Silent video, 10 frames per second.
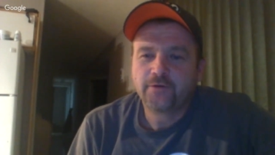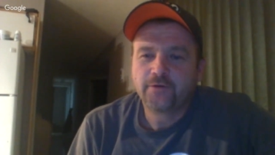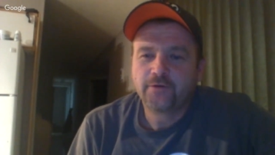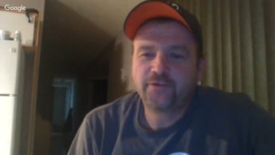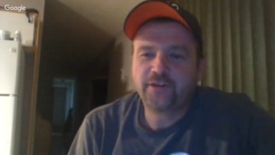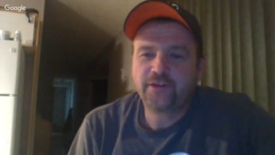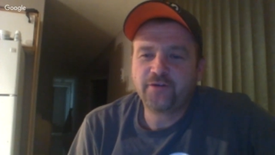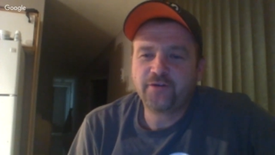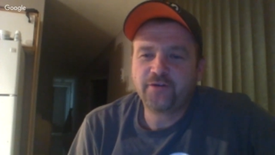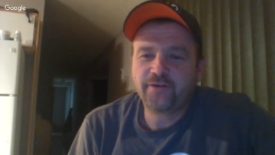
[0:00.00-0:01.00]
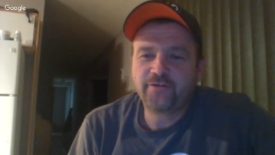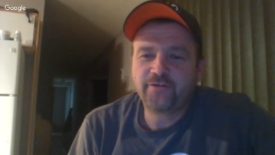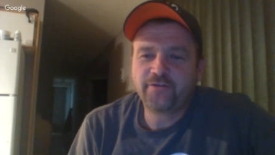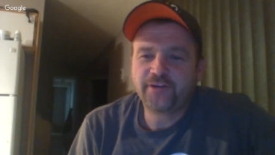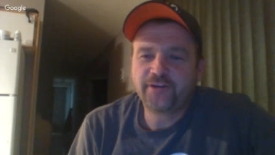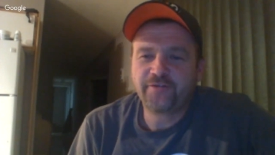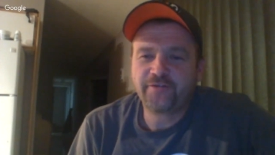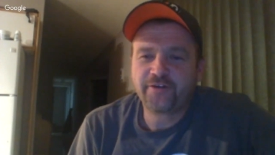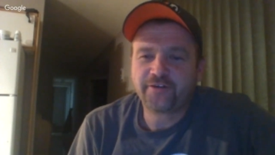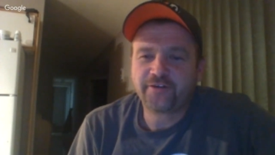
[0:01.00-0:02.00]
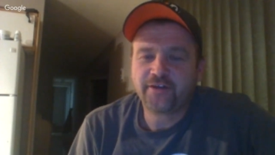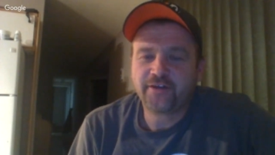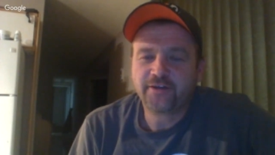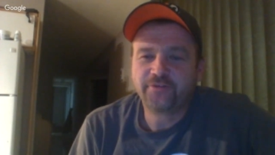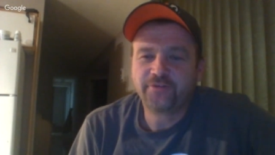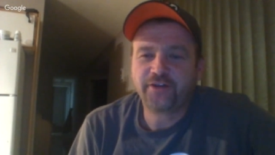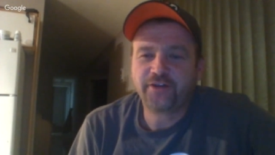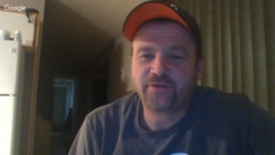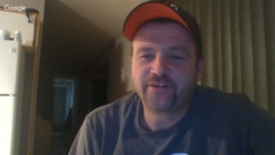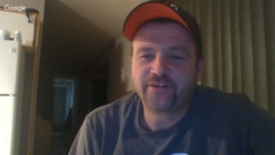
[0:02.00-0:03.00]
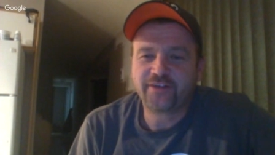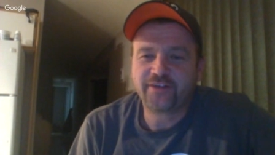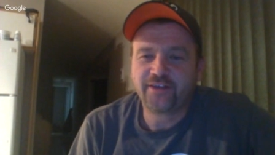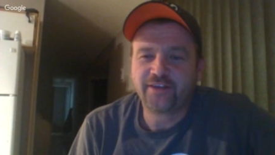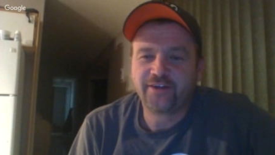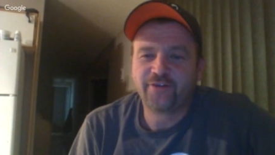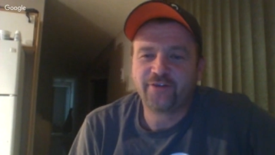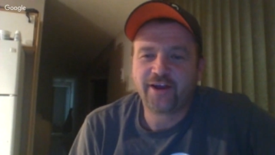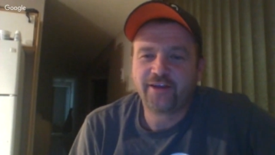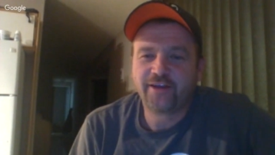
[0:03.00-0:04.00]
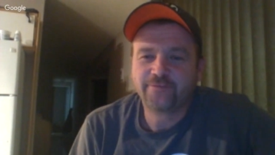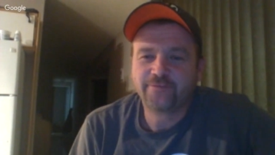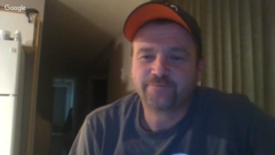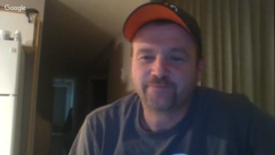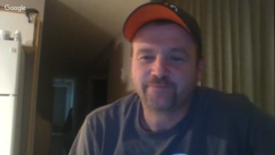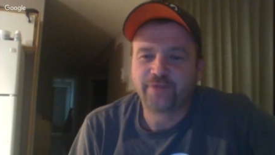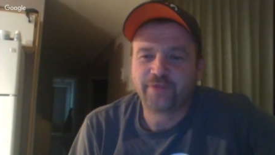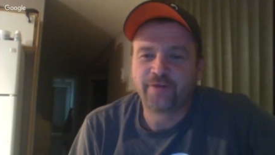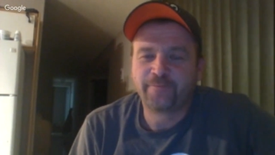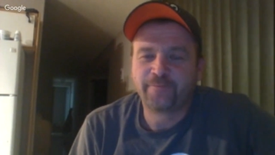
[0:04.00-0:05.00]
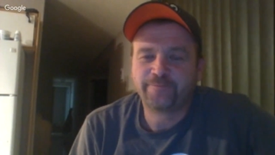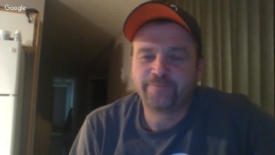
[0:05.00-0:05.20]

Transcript: What do they do up here for January 1st? We drink whiskey and rye and rum.